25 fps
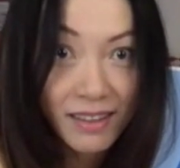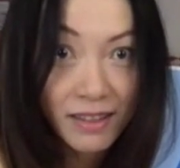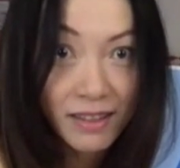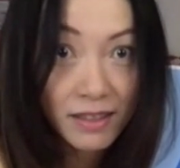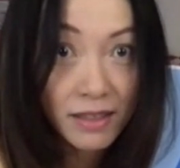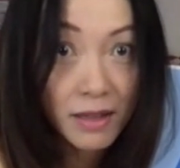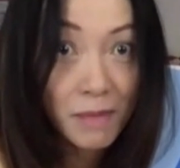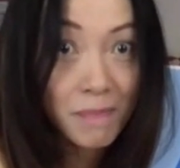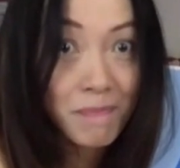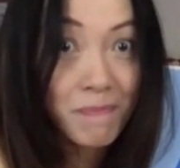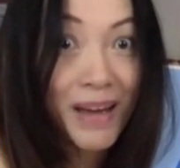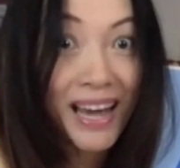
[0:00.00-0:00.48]

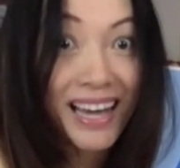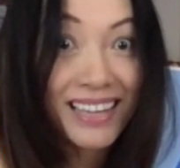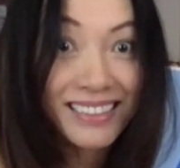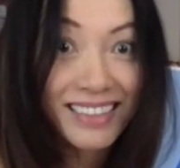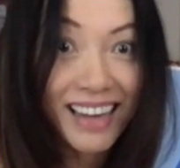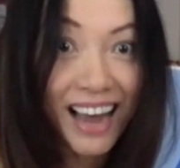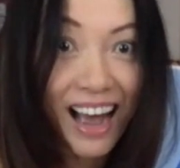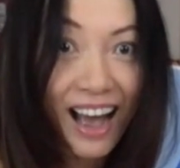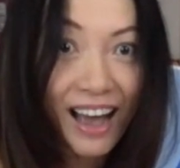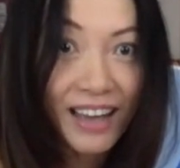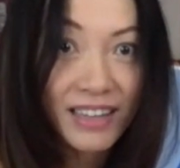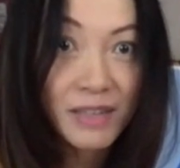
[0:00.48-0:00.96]
the bad
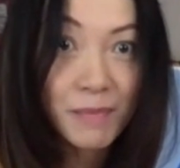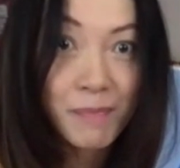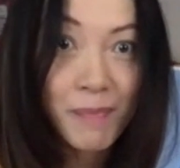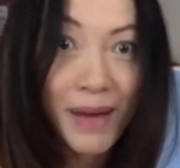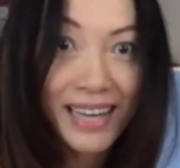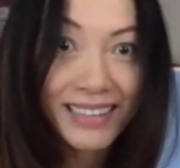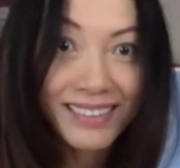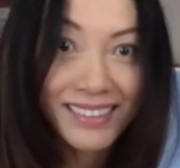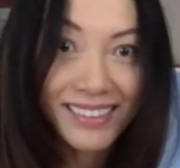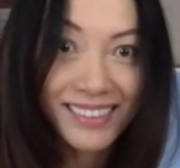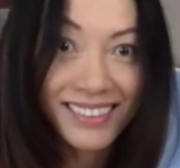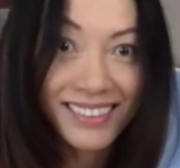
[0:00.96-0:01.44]
guy, the
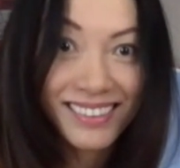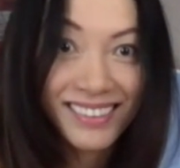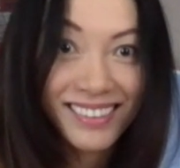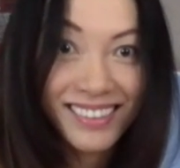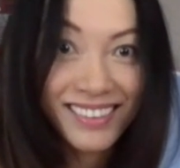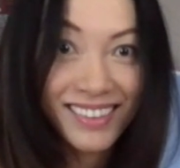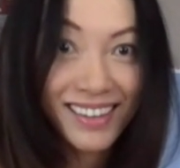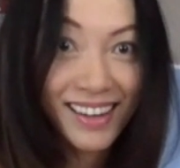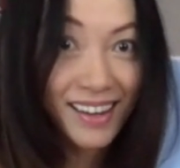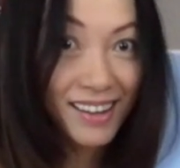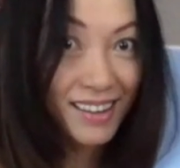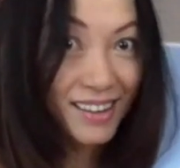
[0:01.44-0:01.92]
baddie,
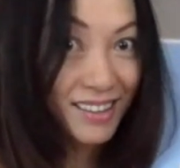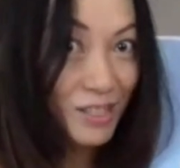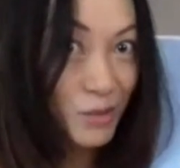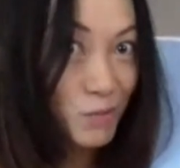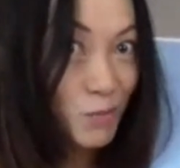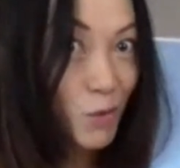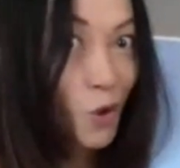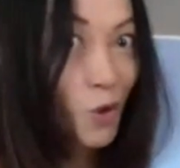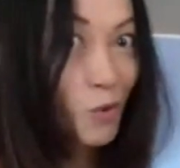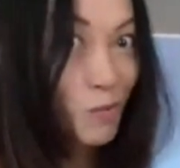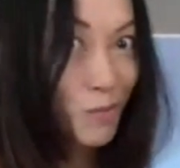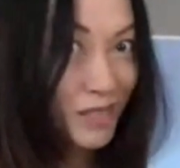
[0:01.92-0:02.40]
a
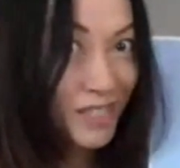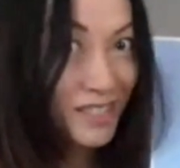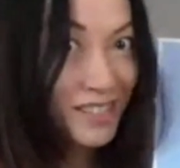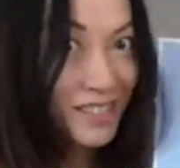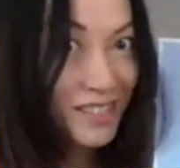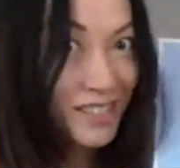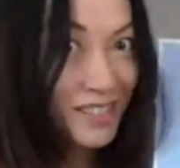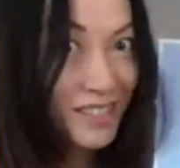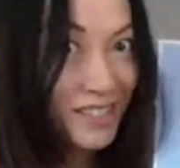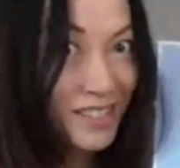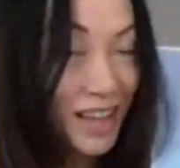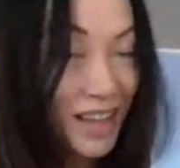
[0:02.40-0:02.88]
small
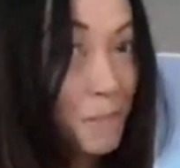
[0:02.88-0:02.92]
person.